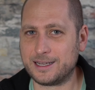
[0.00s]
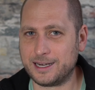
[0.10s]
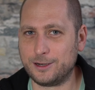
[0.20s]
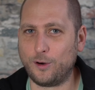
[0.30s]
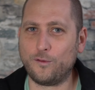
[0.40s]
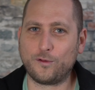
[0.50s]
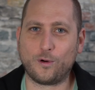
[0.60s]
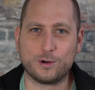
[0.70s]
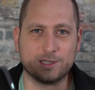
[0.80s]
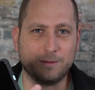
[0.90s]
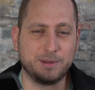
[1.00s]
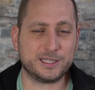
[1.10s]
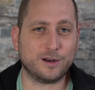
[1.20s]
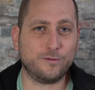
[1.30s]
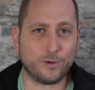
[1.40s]
screen, of course the
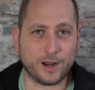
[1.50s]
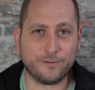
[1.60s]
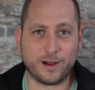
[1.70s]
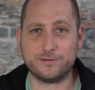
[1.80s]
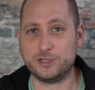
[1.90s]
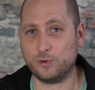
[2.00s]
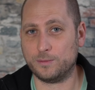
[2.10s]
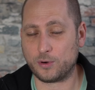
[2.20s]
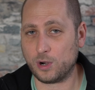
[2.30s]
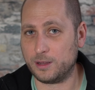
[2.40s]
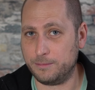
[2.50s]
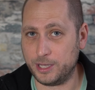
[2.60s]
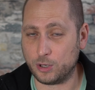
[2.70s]
Pixel 4a 5G will probably be